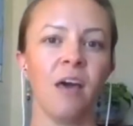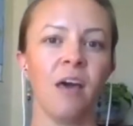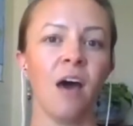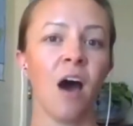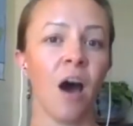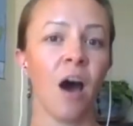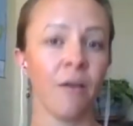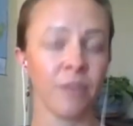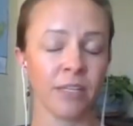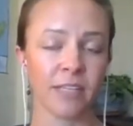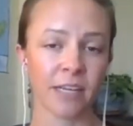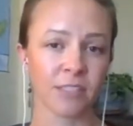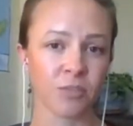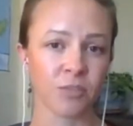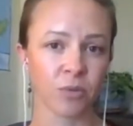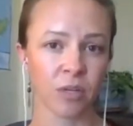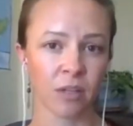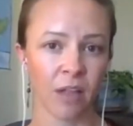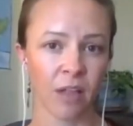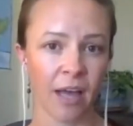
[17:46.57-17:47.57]
of
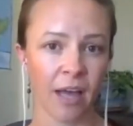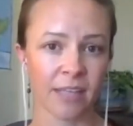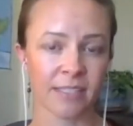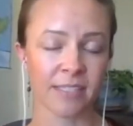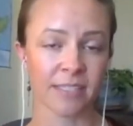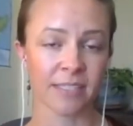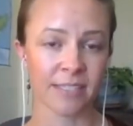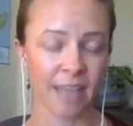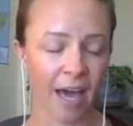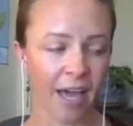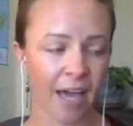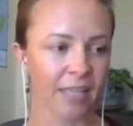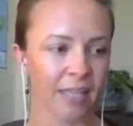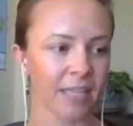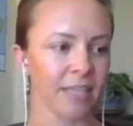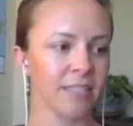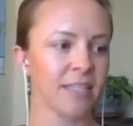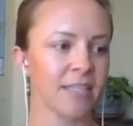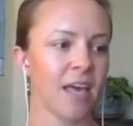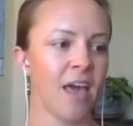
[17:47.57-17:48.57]
industrialized
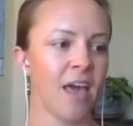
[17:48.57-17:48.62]
societies.